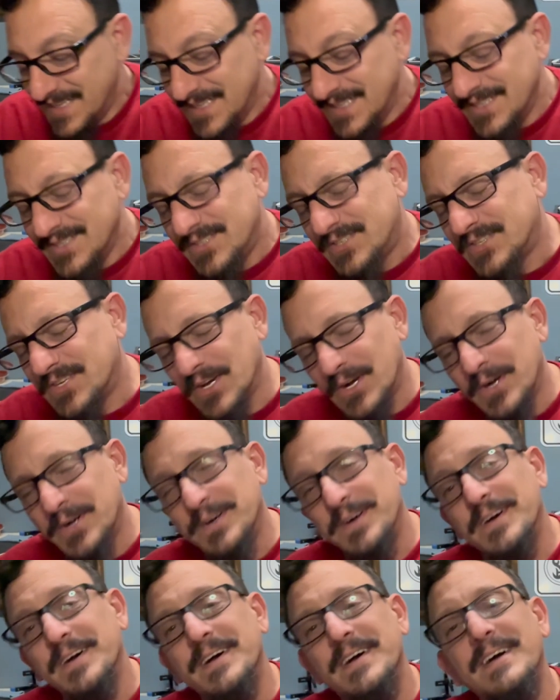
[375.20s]

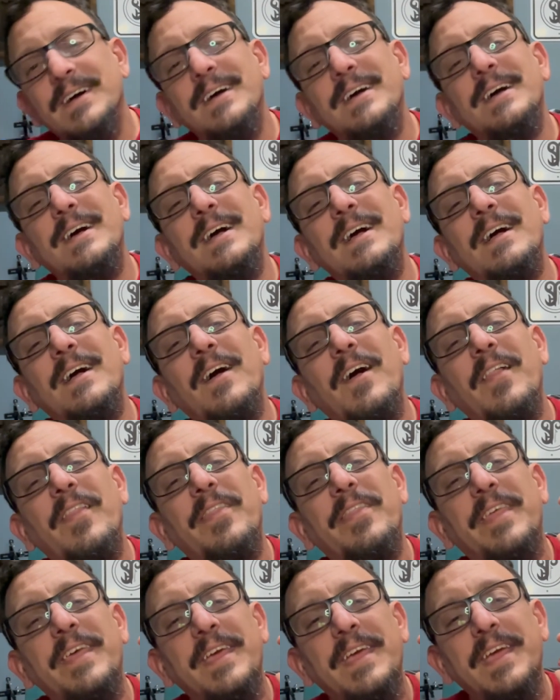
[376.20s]
So
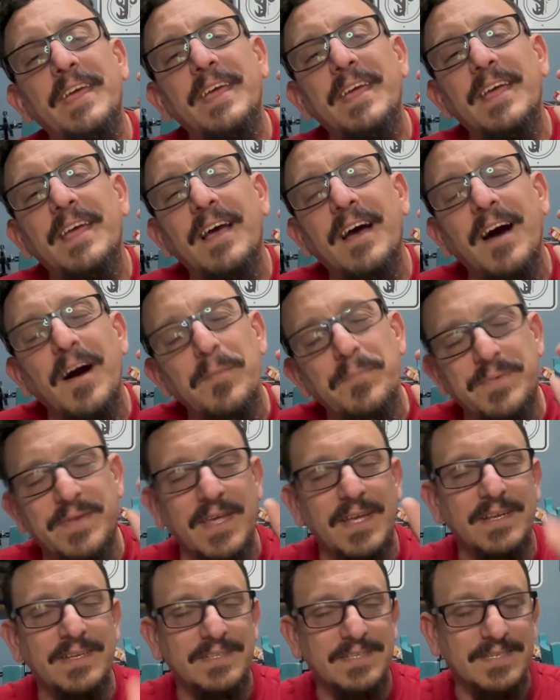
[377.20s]
the
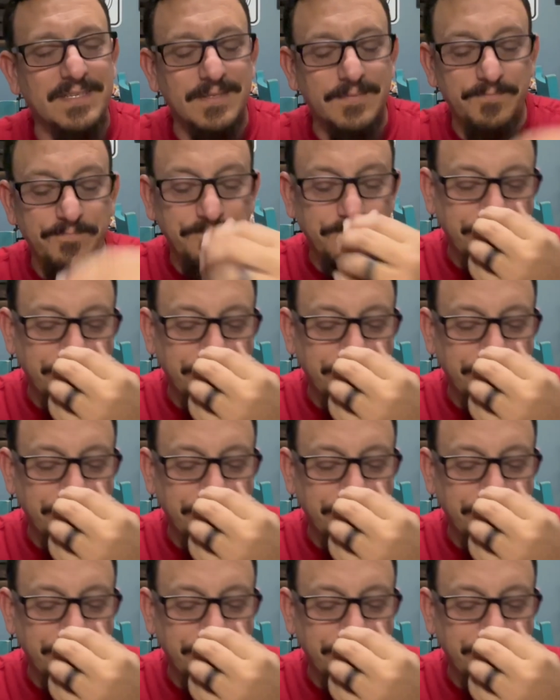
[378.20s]
updates.